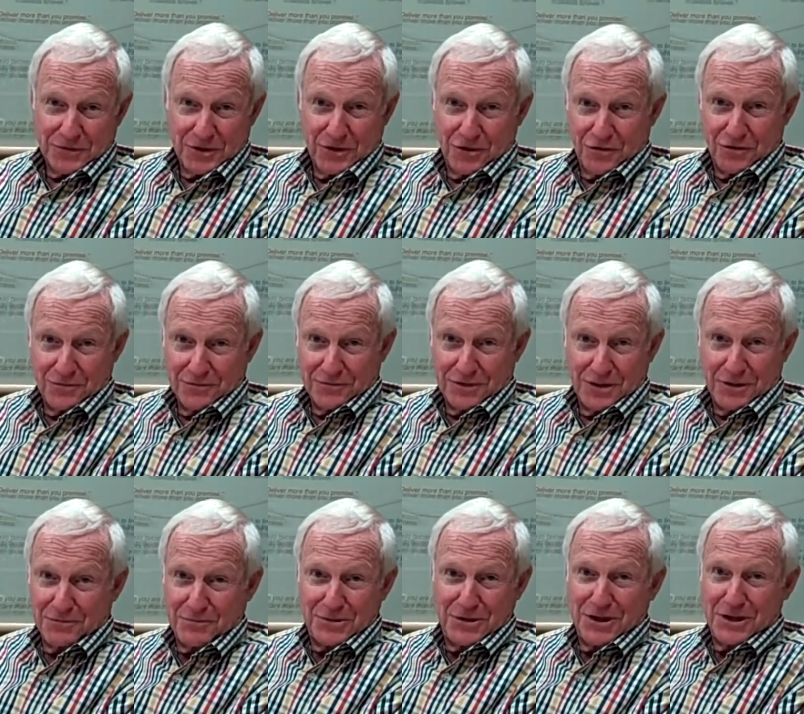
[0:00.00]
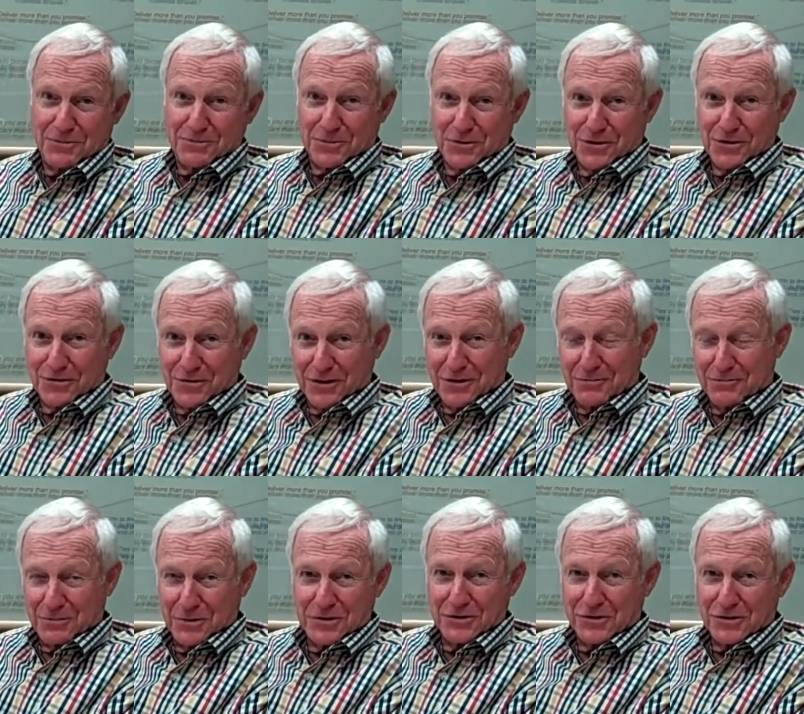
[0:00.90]
you know, MBA
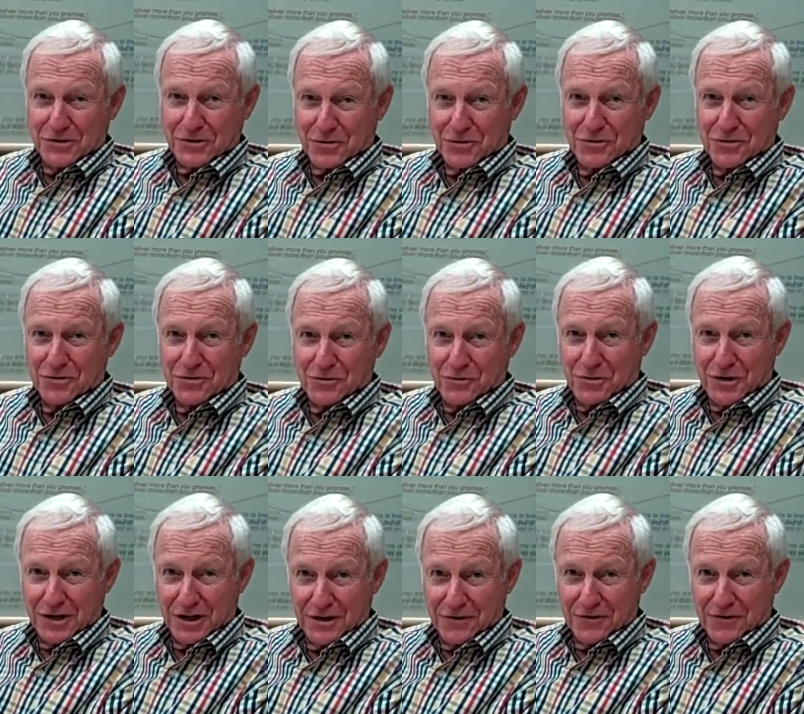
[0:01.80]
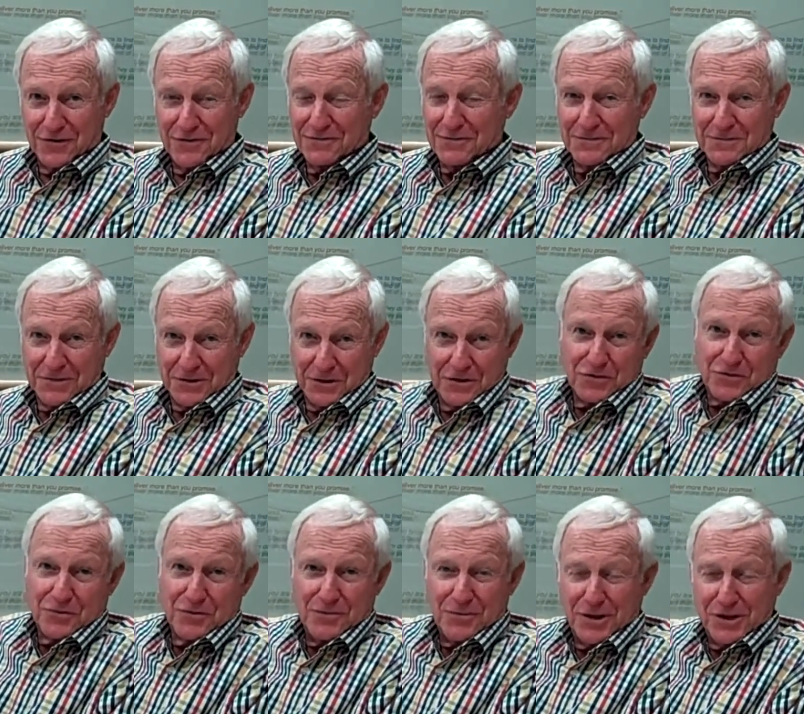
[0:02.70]
program, business school, whatever,
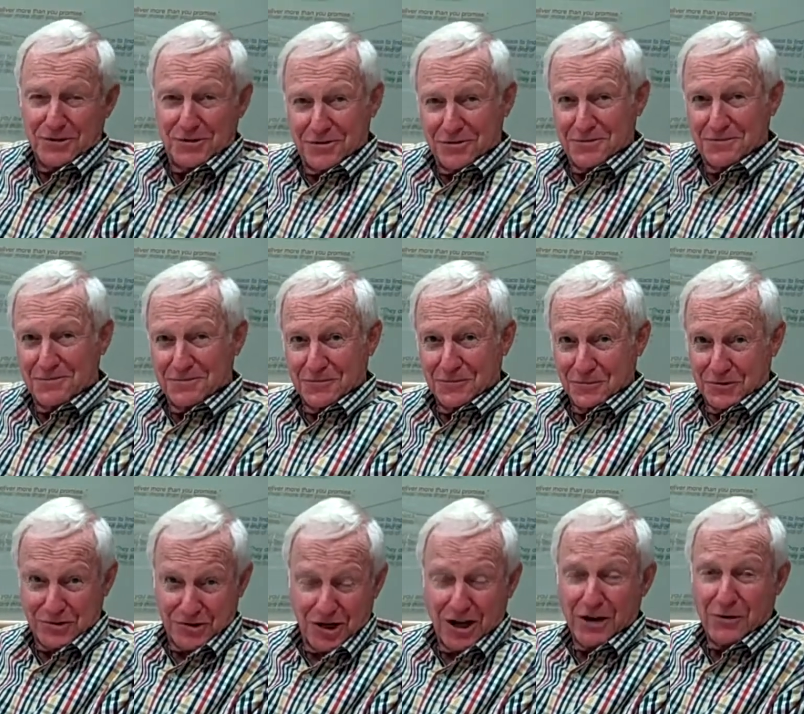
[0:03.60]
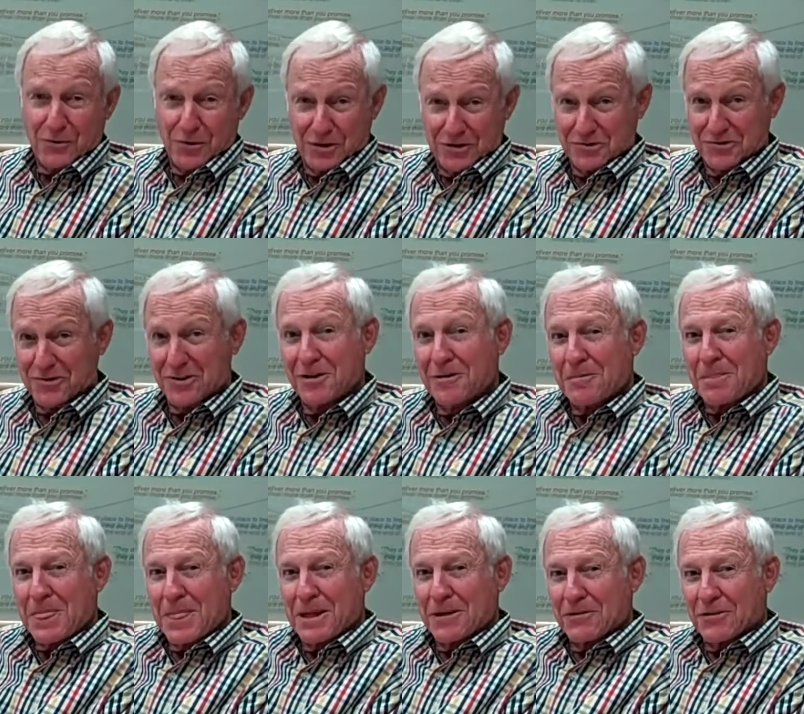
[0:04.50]
history major, mm -hmm. which I was, mm
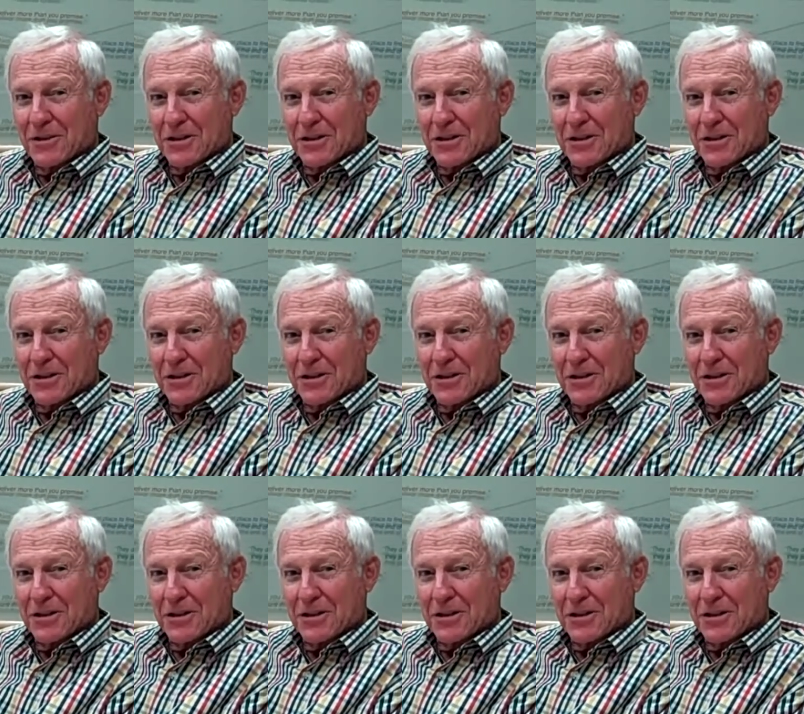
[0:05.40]
-hmm.